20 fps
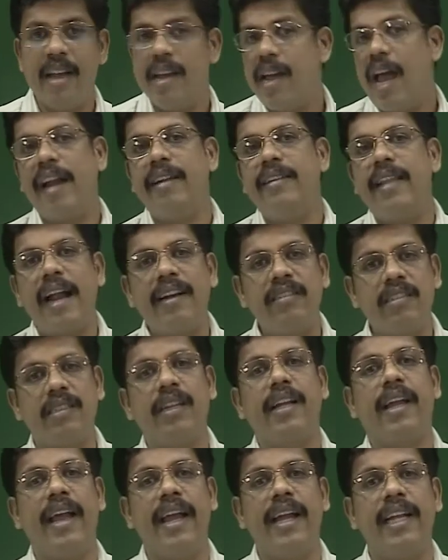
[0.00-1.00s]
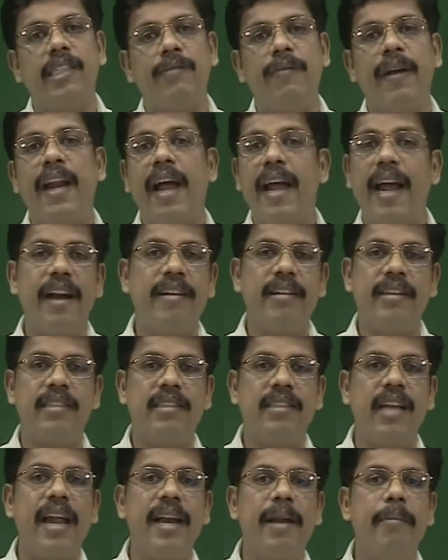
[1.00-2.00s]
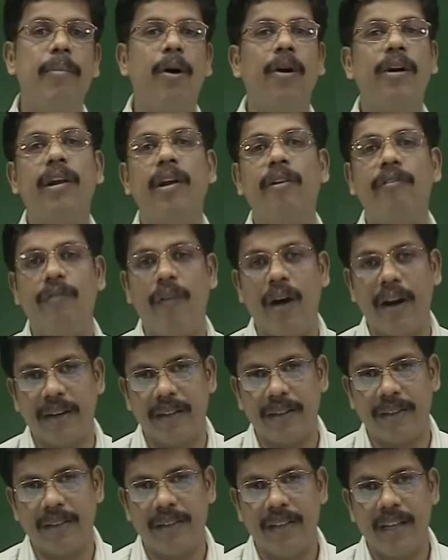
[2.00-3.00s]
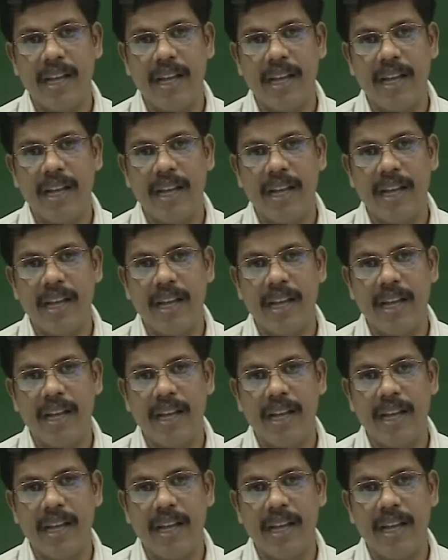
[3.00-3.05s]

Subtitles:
and that is the case when I understand a bottle of water,